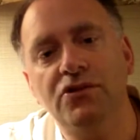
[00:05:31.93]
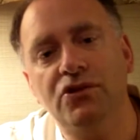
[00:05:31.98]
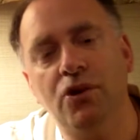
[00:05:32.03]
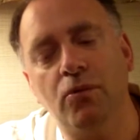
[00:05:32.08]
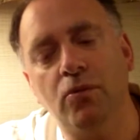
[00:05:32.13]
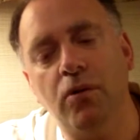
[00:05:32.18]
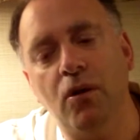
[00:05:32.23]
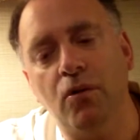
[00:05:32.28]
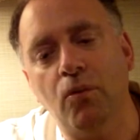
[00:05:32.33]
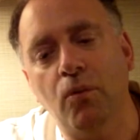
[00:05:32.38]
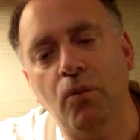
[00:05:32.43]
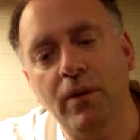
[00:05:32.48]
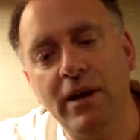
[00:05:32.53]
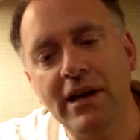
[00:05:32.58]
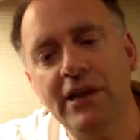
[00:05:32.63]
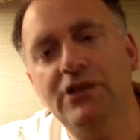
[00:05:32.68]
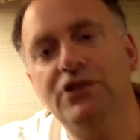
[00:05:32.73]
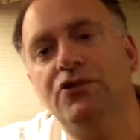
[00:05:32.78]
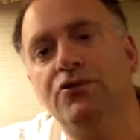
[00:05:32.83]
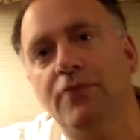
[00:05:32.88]
So what
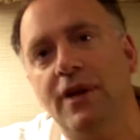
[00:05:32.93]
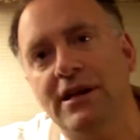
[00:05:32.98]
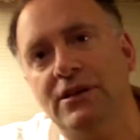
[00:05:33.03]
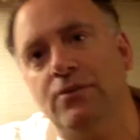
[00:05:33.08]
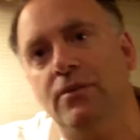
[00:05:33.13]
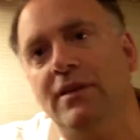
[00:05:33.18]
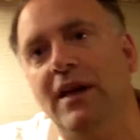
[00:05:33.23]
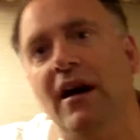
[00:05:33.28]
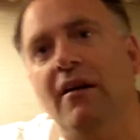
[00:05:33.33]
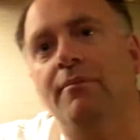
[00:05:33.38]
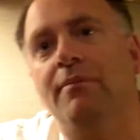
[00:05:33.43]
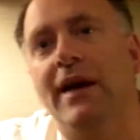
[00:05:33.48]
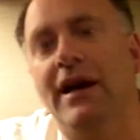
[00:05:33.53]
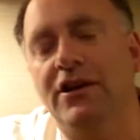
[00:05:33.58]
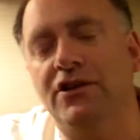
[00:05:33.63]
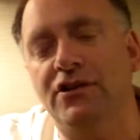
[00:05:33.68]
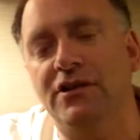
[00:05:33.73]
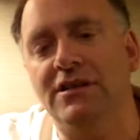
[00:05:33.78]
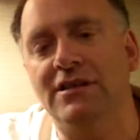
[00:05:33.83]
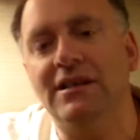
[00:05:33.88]
we stress with our
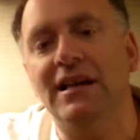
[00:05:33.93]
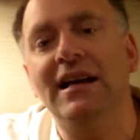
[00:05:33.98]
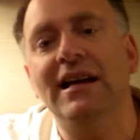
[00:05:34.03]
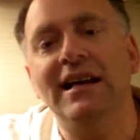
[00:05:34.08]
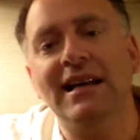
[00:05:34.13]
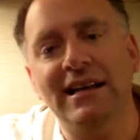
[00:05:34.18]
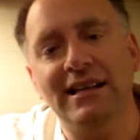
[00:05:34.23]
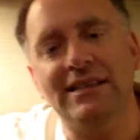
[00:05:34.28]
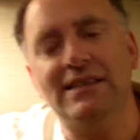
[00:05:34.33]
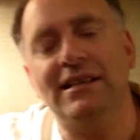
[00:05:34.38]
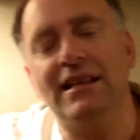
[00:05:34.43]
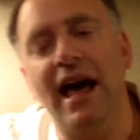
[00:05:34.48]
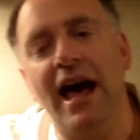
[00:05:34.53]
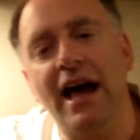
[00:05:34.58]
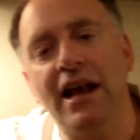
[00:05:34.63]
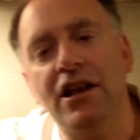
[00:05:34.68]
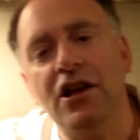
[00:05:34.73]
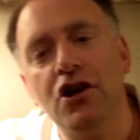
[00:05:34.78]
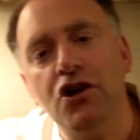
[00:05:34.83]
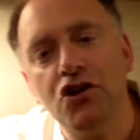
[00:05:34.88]
patients is
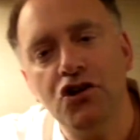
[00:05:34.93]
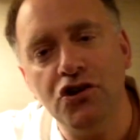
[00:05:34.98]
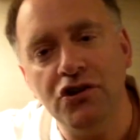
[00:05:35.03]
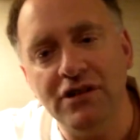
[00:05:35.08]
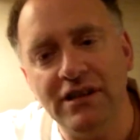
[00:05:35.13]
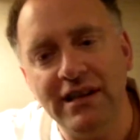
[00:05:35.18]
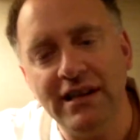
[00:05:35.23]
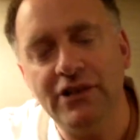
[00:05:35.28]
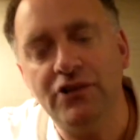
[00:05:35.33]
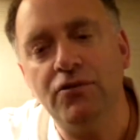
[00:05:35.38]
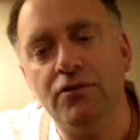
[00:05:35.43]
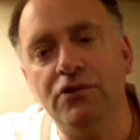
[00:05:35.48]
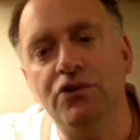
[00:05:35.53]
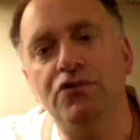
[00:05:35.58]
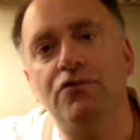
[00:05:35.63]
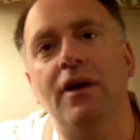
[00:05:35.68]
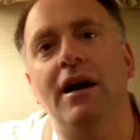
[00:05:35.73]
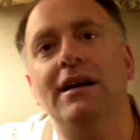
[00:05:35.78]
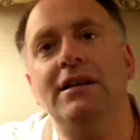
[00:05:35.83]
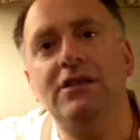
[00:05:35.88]
that you need to
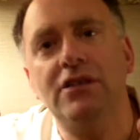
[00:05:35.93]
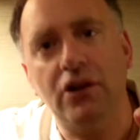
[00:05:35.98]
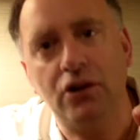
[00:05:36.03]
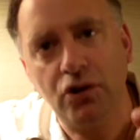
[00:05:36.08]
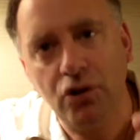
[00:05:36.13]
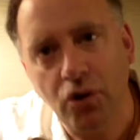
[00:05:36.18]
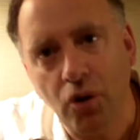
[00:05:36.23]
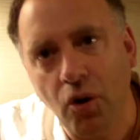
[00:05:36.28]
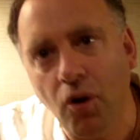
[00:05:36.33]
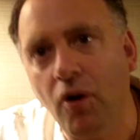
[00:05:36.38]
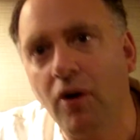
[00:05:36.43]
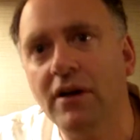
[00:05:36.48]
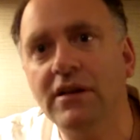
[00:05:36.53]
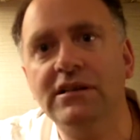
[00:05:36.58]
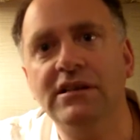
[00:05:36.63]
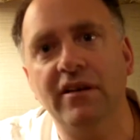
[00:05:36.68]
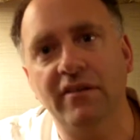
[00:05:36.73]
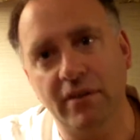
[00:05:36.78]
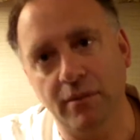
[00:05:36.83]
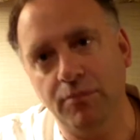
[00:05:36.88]
address the
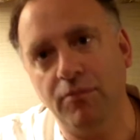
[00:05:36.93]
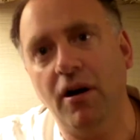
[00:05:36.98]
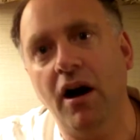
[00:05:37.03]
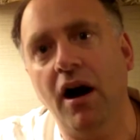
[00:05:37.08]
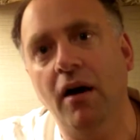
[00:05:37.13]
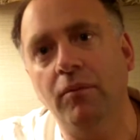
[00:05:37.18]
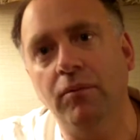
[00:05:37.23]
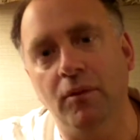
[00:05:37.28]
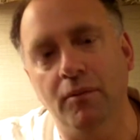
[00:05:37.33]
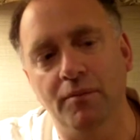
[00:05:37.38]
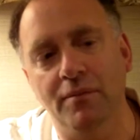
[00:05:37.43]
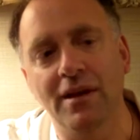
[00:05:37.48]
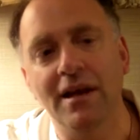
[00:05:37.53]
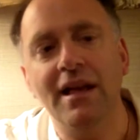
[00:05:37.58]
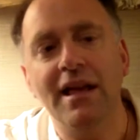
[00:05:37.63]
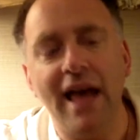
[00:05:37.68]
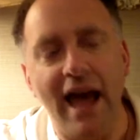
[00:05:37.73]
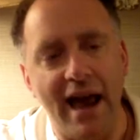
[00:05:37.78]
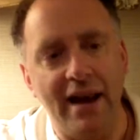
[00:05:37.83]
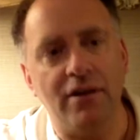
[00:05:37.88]
cause of the problem.
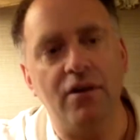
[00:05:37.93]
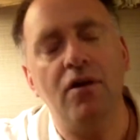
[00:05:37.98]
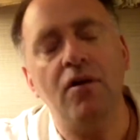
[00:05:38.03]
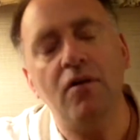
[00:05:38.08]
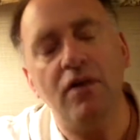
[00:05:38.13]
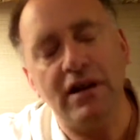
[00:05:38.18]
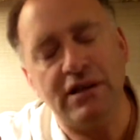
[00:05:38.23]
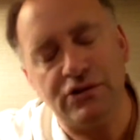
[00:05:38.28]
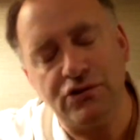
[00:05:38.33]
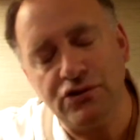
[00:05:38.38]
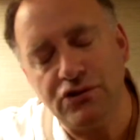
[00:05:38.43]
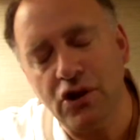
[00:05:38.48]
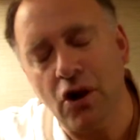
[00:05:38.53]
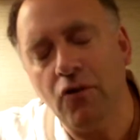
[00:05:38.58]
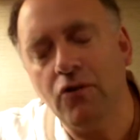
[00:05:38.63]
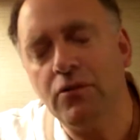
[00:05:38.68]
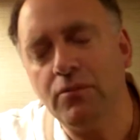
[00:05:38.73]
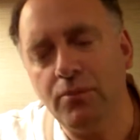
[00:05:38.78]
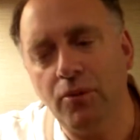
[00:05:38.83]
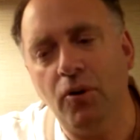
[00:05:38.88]
And it's
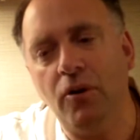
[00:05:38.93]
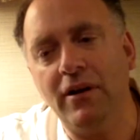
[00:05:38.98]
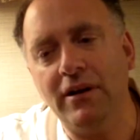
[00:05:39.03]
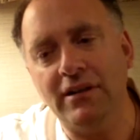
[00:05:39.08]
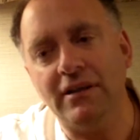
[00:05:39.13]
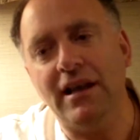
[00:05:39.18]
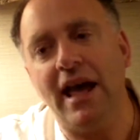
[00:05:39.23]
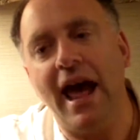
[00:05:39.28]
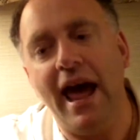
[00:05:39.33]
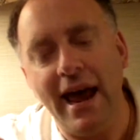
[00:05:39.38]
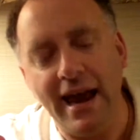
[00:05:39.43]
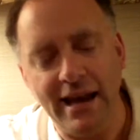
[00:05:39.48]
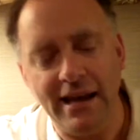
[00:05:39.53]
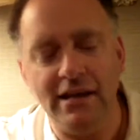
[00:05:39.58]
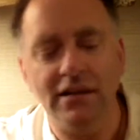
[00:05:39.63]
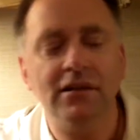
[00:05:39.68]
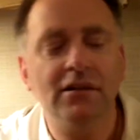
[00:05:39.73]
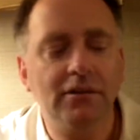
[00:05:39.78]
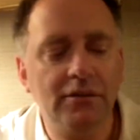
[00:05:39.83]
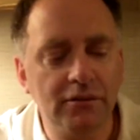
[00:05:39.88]
so important,
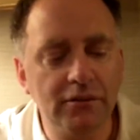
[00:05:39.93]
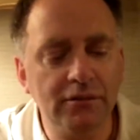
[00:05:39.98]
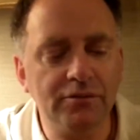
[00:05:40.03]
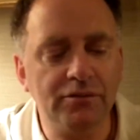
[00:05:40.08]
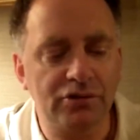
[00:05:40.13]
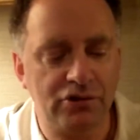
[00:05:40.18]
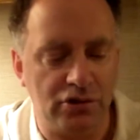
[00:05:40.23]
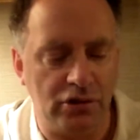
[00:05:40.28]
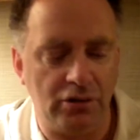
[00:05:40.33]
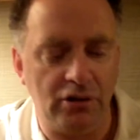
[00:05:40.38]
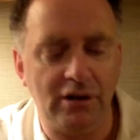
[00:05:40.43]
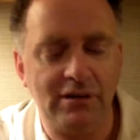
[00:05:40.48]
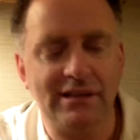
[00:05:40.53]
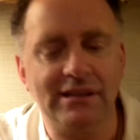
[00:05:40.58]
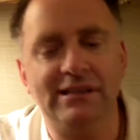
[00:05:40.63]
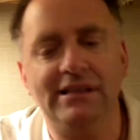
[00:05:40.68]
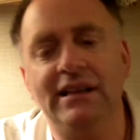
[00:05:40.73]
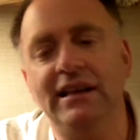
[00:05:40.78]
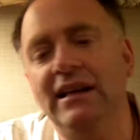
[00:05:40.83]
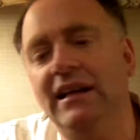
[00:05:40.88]
A, to look
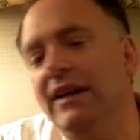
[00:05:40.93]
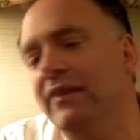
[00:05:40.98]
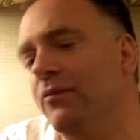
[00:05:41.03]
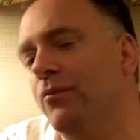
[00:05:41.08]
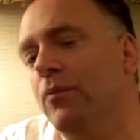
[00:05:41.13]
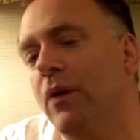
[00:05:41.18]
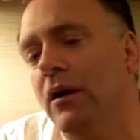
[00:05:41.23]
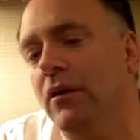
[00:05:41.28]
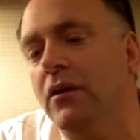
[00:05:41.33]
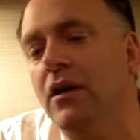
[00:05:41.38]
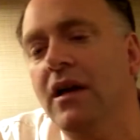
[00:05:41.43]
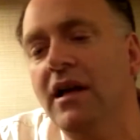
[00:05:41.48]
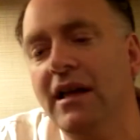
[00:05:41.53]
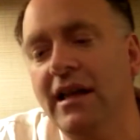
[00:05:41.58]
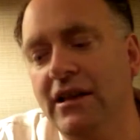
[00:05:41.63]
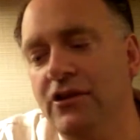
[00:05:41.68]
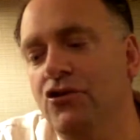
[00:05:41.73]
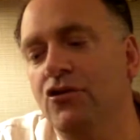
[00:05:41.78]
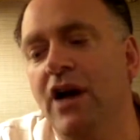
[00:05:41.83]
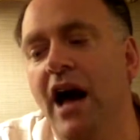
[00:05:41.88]
to see if, well,
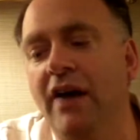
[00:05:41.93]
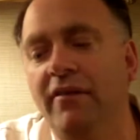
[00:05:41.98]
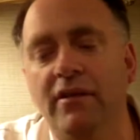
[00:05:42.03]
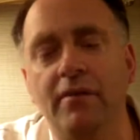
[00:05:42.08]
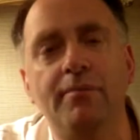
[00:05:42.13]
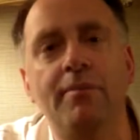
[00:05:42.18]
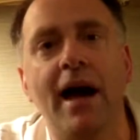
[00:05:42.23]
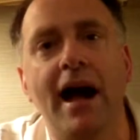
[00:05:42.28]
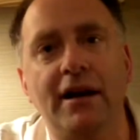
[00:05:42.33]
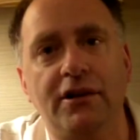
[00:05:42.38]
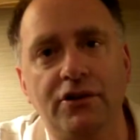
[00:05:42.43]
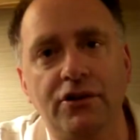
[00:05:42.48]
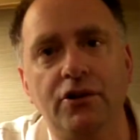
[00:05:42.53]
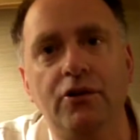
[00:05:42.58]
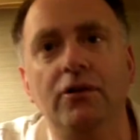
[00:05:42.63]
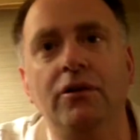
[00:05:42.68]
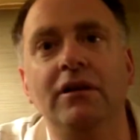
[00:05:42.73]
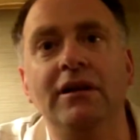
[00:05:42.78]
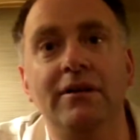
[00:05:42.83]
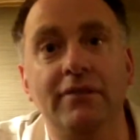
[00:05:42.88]
do you have a
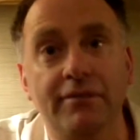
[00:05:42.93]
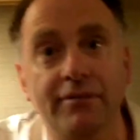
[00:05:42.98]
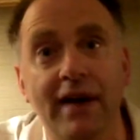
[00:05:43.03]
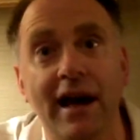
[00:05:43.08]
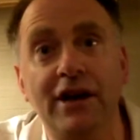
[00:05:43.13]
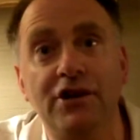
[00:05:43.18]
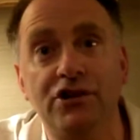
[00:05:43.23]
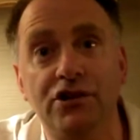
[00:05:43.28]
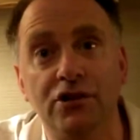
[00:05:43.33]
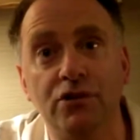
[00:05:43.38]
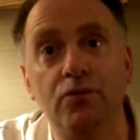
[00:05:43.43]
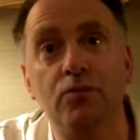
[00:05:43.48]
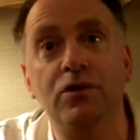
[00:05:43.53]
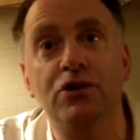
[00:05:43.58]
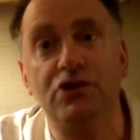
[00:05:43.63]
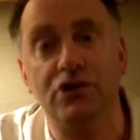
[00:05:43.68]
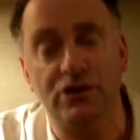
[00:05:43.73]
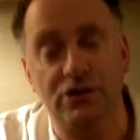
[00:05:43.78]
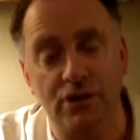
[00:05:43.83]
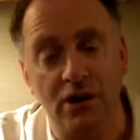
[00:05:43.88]
bacterial infection
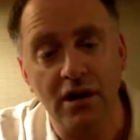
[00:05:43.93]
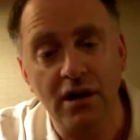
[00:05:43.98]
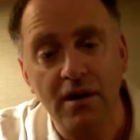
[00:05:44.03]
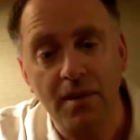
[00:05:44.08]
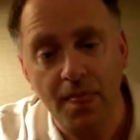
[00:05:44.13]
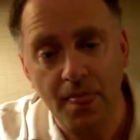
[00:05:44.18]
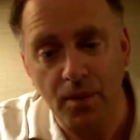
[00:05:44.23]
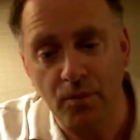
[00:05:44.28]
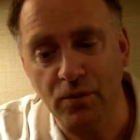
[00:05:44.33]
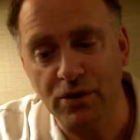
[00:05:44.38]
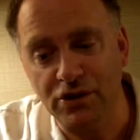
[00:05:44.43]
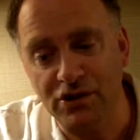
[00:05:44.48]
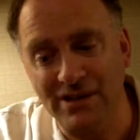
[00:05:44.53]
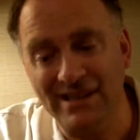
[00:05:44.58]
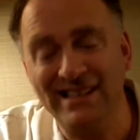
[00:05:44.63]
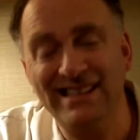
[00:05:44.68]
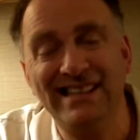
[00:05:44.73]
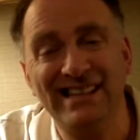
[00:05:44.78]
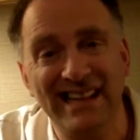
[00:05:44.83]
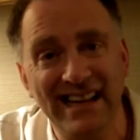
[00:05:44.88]
which
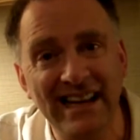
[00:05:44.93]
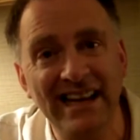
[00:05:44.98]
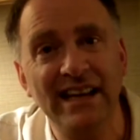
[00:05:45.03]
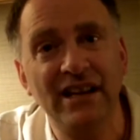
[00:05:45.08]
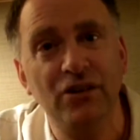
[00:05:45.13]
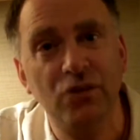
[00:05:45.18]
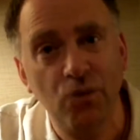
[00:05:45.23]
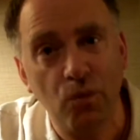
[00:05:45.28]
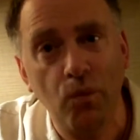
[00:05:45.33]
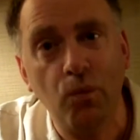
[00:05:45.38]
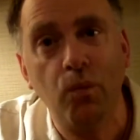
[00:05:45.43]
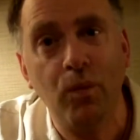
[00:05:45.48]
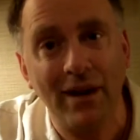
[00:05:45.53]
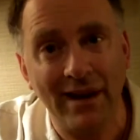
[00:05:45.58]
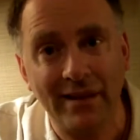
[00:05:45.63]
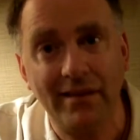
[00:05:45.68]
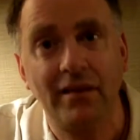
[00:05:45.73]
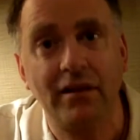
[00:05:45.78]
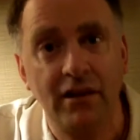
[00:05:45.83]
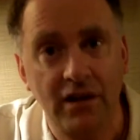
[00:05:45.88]
is seen
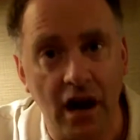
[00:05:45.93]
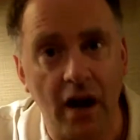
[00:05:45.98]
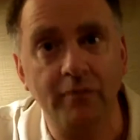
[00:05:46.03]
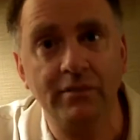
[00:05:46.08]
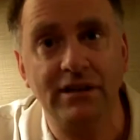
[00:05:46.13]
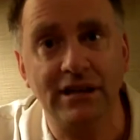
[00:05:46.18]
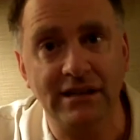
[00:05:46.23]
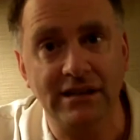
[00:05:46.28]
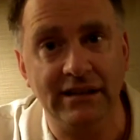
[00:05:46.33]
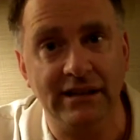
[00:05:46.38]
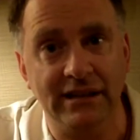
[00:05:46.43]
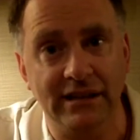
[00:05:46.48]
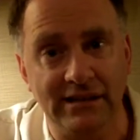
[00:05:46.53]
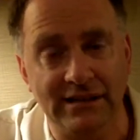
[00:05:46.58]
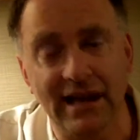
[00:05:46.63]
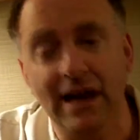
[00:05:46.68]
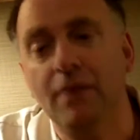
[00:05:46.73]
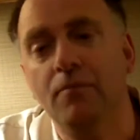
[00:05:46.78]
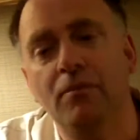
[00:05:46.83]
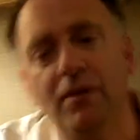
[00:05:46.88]
with gum
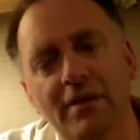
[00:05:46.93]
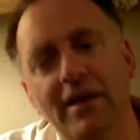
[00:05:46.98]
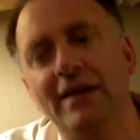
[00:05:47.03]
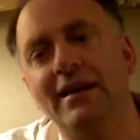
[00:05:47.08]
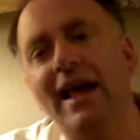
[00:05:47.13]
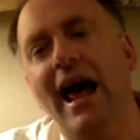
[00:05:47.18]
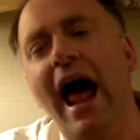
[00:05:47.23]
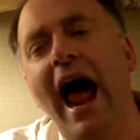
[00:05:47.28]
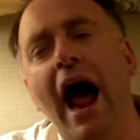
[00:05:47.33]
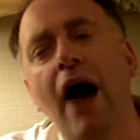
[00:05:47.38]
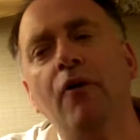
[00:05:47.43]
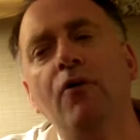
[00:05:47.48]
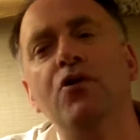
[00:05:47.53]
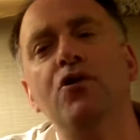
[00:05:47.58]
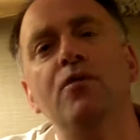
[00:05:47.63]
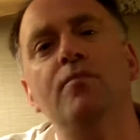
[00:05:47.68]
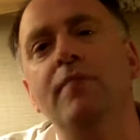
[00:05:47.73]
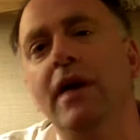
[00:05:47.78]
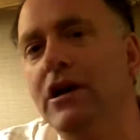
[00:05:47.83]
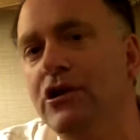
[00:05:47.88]
disease? But then how are
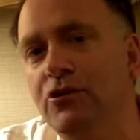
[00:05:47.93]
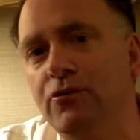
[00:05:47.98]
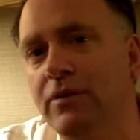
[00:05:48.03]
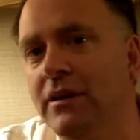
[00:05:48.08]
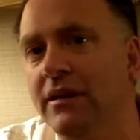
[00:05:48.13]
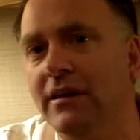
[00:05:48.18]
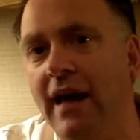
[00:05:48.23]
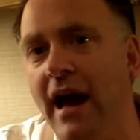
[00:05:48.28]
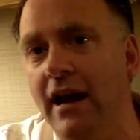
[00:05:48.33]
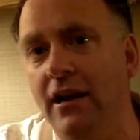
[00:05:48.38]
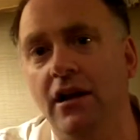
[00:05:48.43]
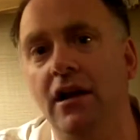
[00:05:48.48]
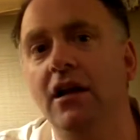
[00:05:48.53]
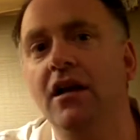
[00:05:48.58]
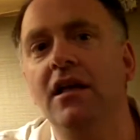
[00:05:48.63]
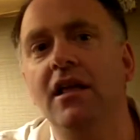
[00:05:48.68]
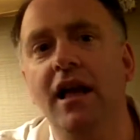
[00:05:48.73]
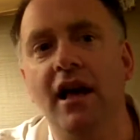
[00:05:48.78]
you measuring that?